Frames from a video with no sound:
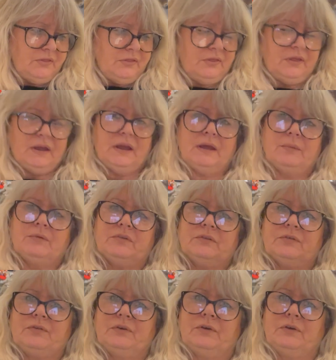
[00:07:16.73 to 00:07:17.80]
think it was the
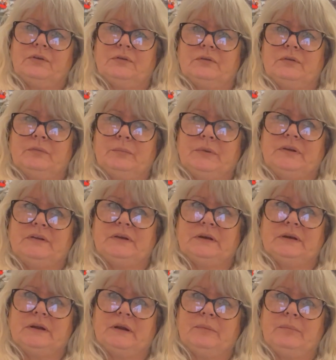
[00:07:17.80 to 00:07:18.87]
first
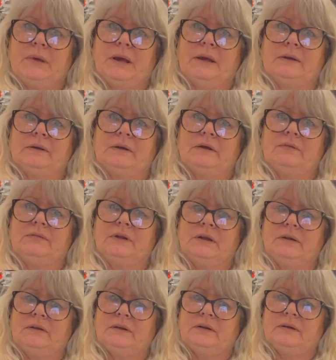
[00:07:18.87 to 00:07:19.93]
Petite Knit pattern I've
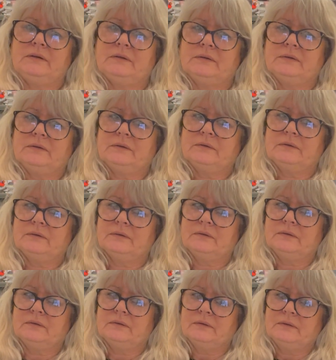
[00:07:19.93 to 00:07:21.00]
knitted.
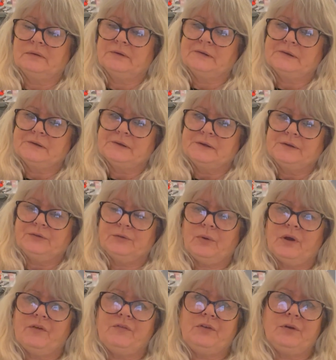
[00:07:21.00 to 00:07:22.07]
There's
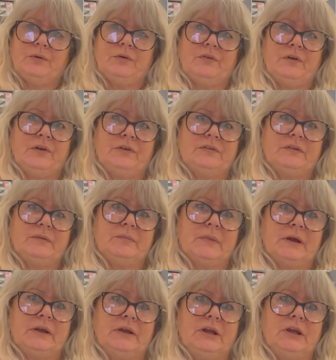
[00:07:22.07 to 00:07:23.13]
quite a few of hers in
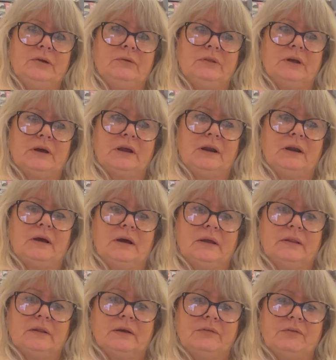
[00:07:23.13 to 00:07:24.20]
my queue that I like,
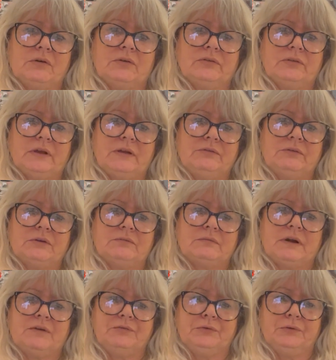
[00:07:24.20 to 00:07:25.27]
that I've got saved on
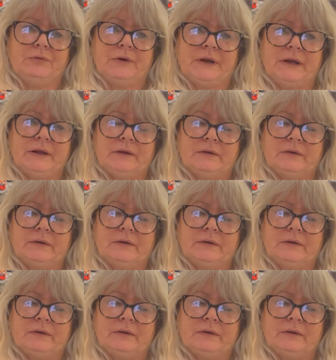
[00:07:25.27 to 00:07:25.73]
Ravelry.